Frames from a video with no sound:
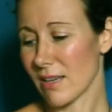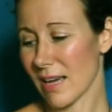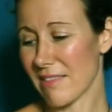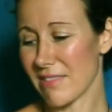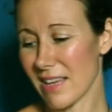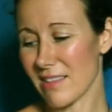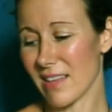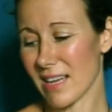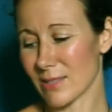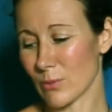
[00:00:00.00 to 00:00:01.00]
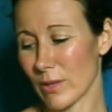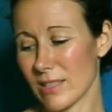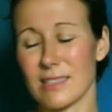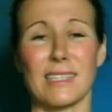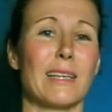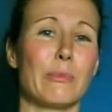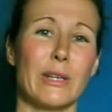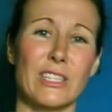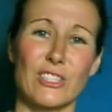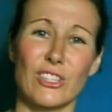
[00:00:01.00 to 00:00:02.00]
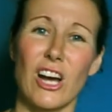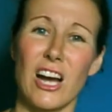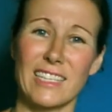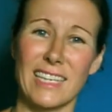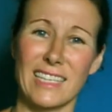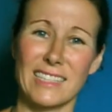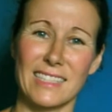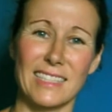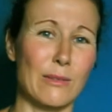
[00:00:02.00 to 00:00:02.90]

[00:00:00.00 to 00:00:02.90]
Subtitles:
And then that's where the celebration card kicks in,